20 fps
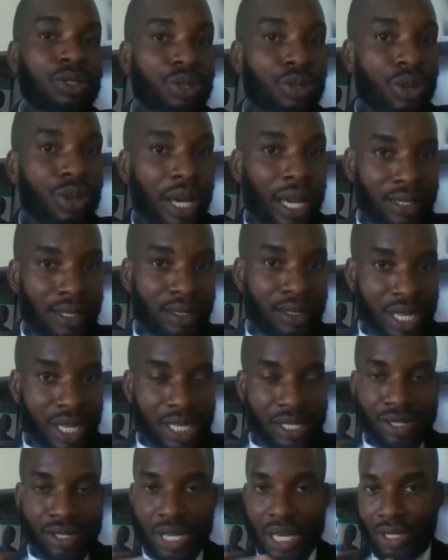to
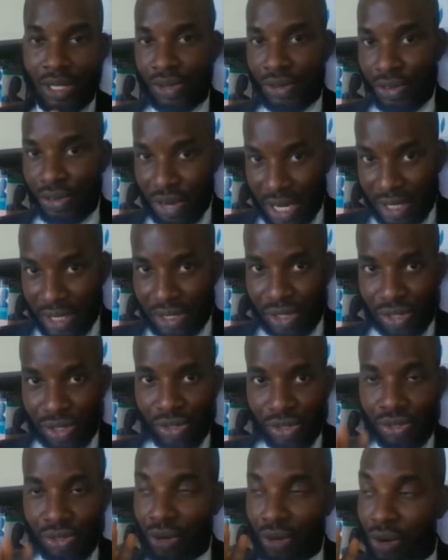educate you and
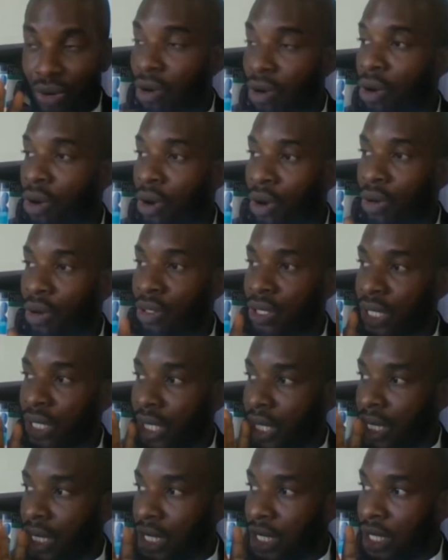orient you on
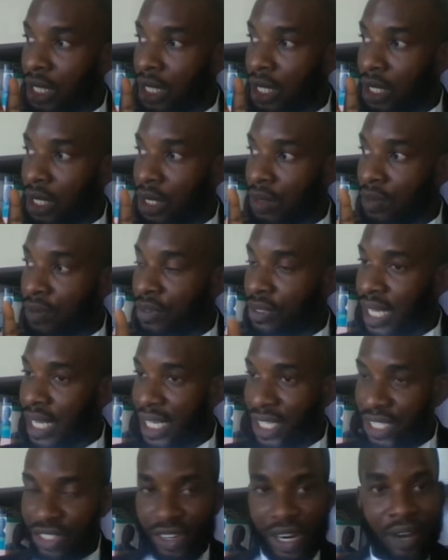
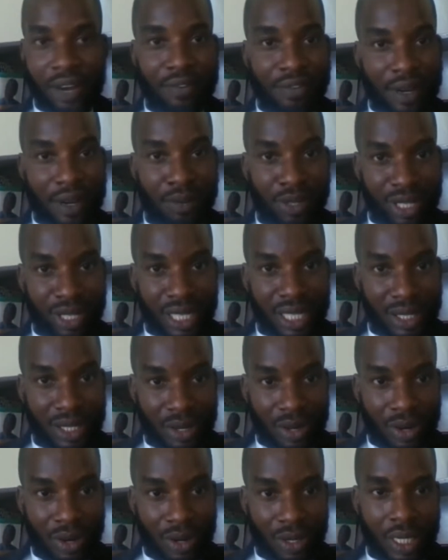Nigeria family
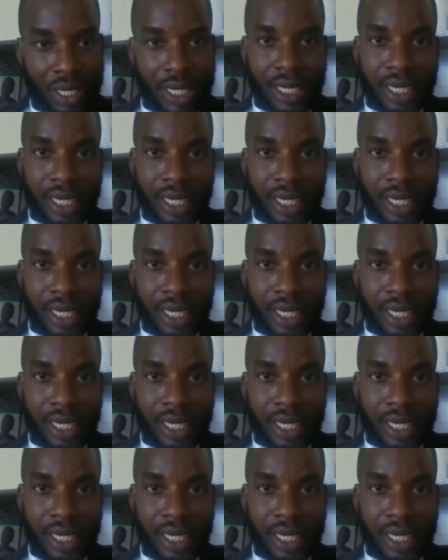law.